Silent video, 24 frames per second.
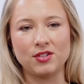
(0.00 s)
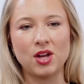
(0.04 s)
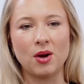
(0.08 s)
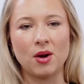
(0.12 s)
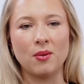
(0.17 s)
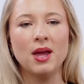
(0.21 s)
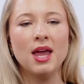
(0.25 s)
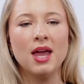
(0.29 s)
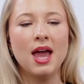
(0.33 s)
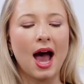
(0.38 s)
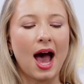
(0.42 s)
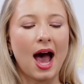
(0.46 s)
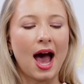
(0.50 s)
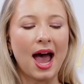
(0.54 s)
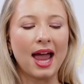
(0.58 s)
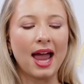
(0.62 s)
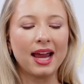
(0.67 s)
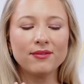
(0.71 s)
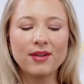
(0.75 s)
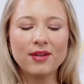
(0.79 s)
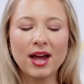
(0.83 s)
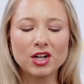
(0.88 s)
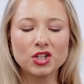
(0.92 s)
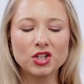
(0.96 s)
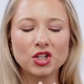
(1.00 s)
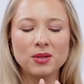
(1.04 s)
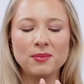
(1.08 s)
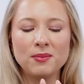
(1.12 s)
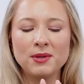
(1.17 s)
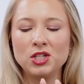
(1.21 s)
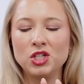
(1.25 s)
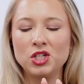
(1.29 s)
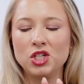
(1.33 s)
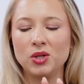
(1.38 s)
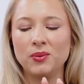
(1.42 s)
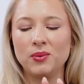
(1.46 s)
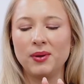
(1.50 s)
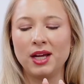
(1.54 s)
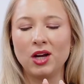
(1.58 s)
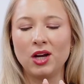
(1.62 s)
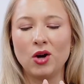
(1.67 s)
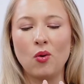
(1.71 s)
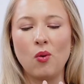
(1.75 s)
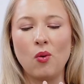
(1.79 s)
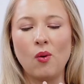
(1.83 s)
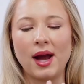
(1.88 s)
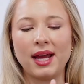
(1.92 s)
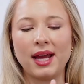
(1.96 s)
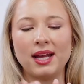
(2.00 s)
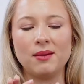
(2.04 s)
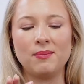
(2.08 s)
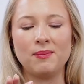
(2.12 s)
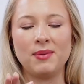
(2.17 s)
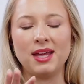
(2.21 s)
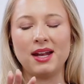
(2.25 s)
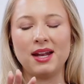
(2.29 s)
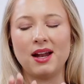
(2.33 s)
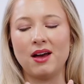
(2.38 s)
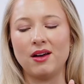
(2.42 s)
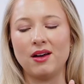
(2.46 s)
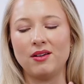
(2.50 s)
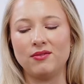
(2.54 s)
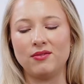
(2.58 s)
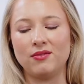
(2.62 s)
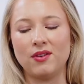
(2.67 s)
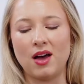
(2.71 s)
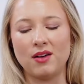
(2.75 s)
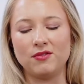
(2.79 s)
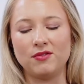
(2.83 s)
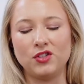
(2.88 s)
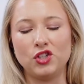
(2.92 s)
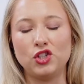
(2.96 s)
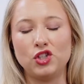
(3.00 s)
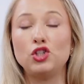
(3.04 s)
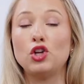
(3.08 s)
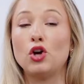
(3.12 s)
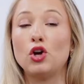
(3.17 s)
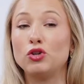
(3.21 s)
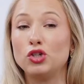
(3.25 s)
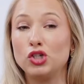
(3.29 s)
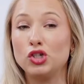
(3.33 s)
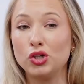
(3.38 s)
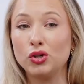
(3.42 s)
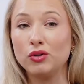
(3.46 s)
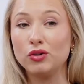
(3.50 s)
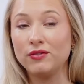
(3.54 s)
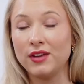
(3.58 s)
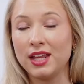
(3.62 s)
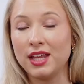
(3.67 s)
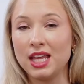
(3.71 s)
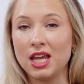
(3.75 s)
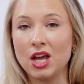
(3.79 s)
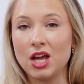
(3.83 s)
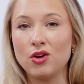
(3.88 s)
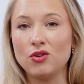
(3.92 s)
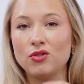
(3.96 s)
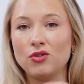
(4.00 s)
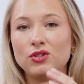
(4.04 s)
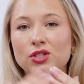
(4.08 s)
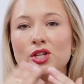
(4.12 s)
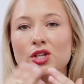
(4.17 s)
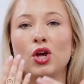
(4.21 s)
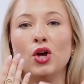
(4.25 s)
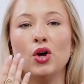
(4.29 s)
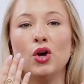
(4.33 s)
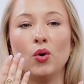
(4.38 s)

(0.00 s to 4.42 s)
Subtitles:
So I have actually been doing quite a bit of social videos